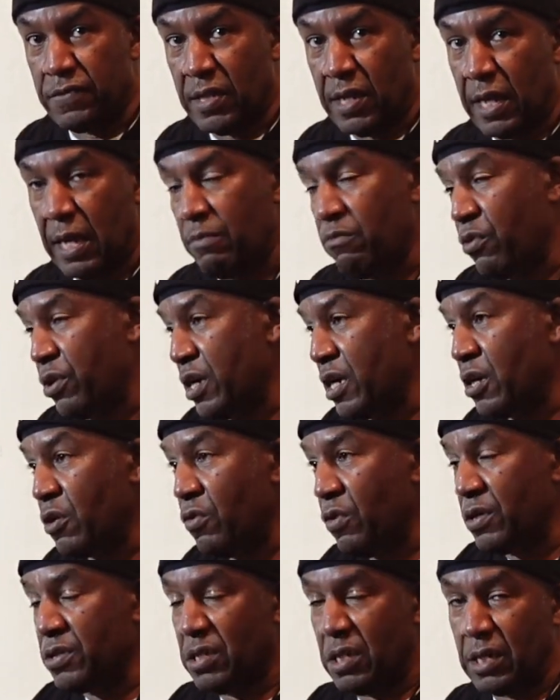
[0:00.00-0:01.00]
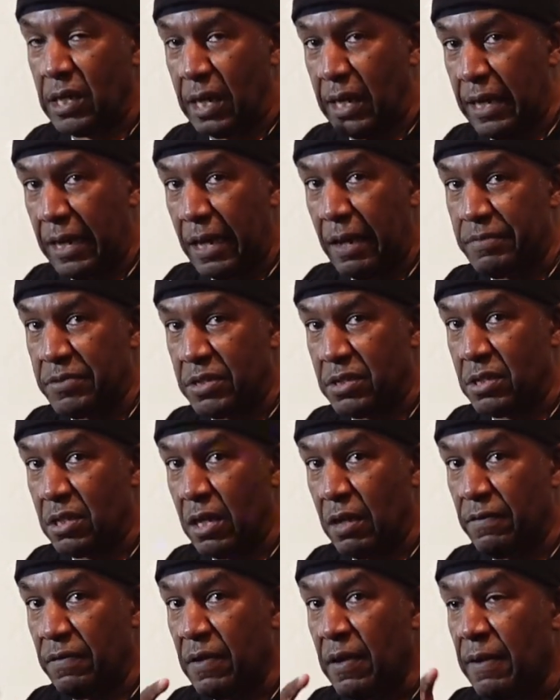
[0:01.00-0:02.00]
time, when they're going to the clubs and
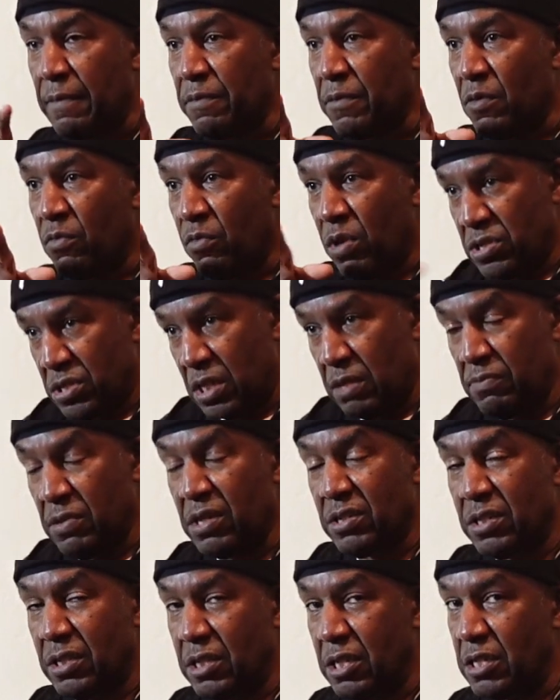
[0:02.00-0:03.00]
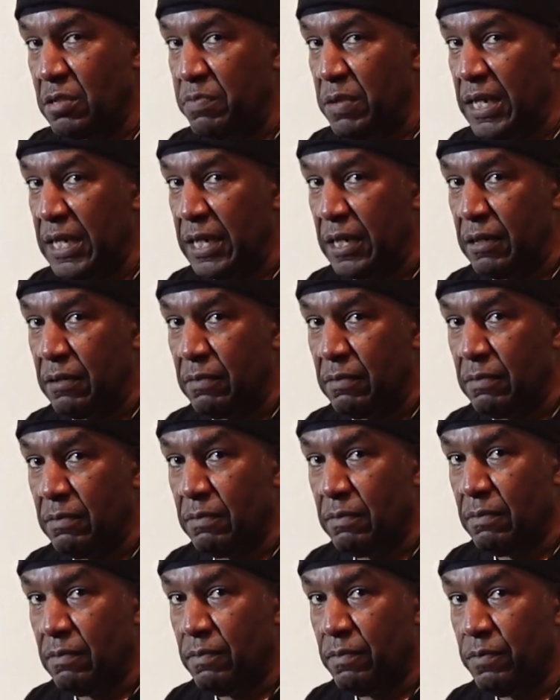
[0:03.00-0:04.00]
stuff, what's the music that's playing?
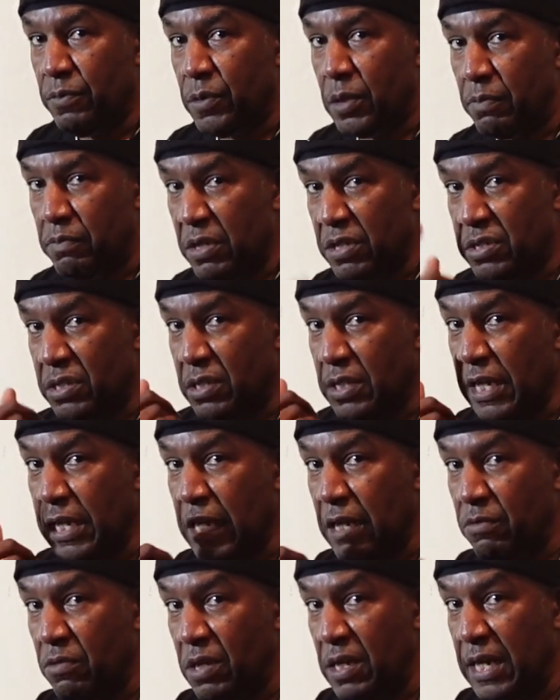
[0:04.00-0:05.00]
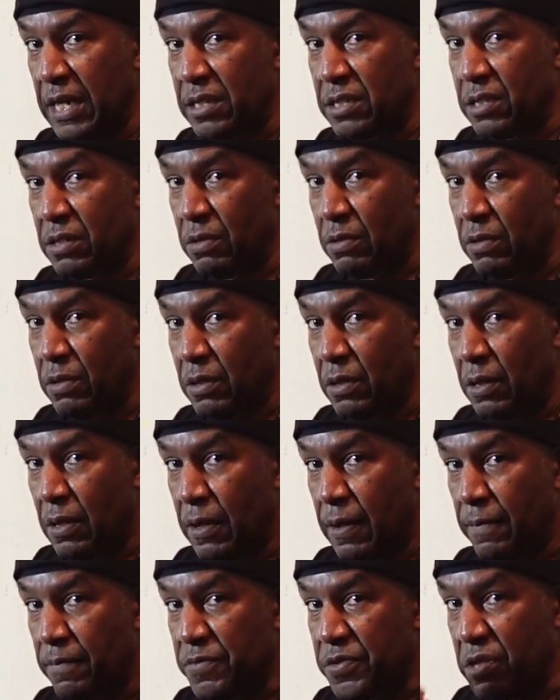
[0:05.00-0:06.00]
The music they can relate to.
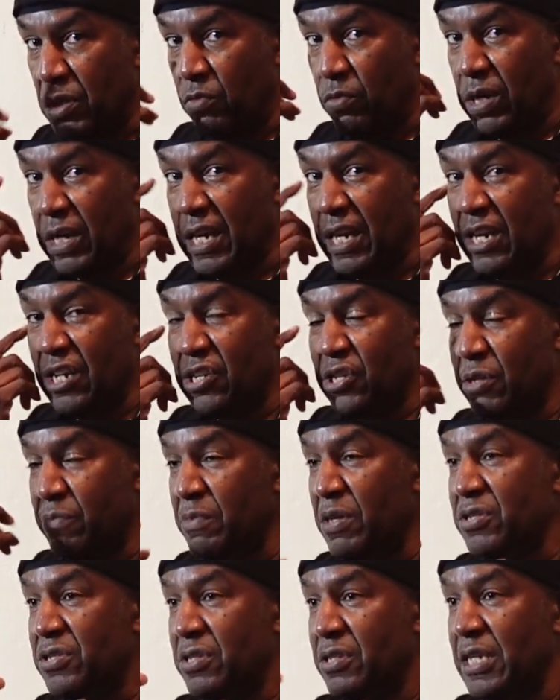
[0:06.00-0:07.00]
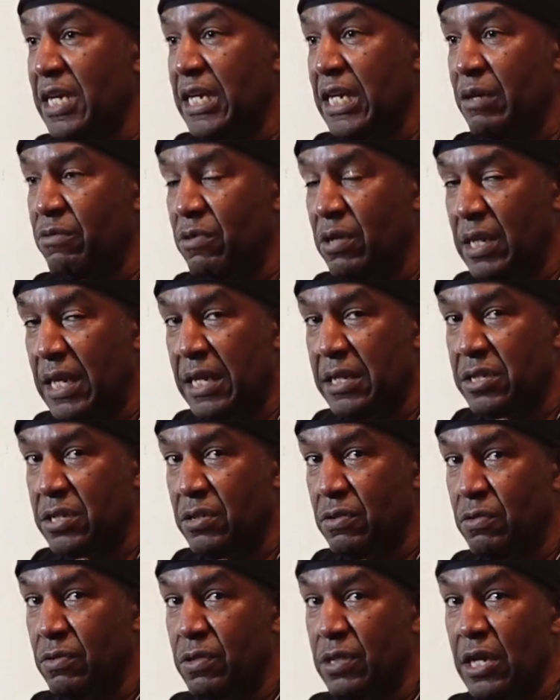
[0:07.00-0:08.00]
So when they hear the music they can relate
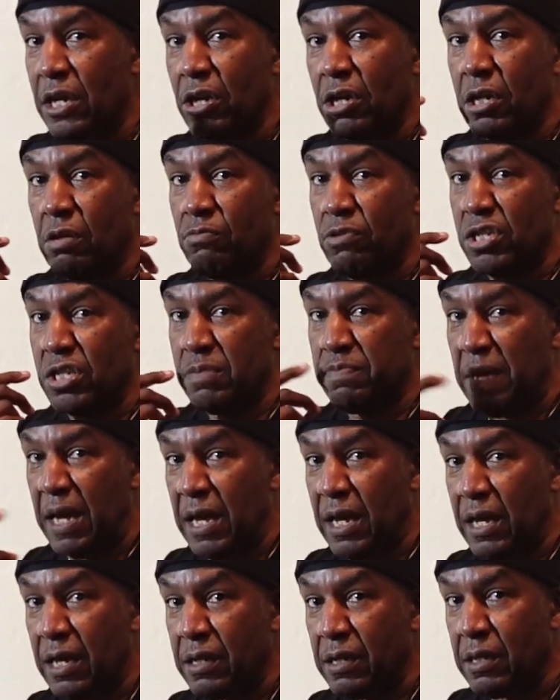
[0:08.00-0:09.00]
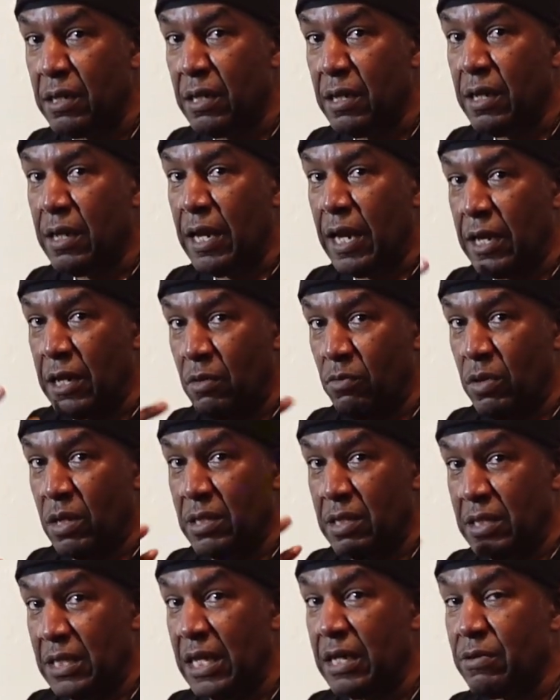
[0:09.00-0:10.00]
to, they're gonna respond in the way
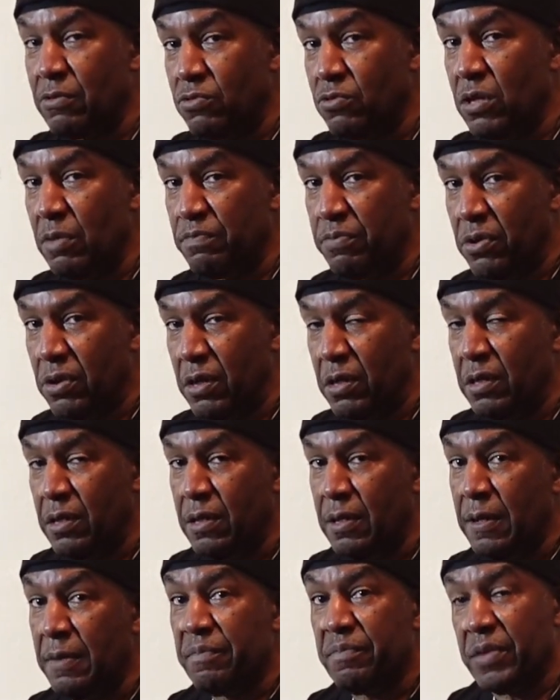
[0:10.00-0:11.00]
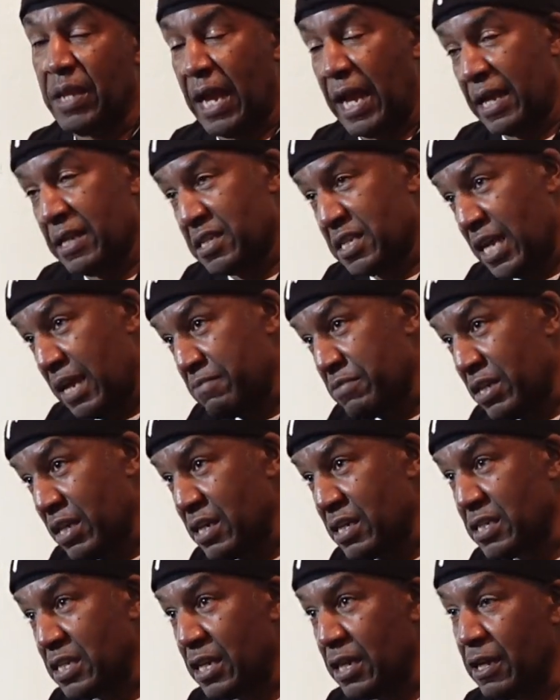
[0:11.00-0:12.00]
that they grew up on. 9 times out of
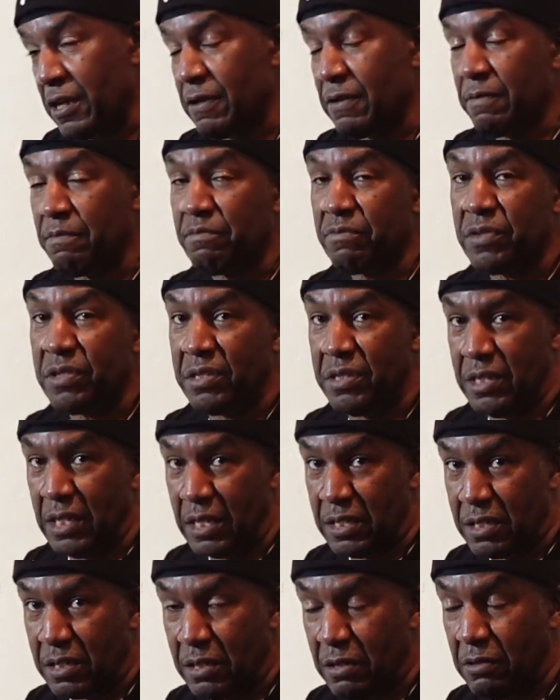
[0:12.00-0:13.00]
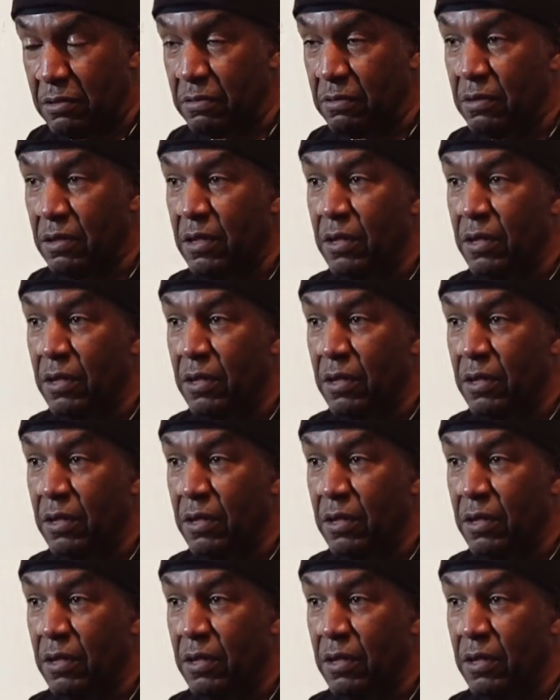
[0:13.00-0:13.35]
10, it's disco,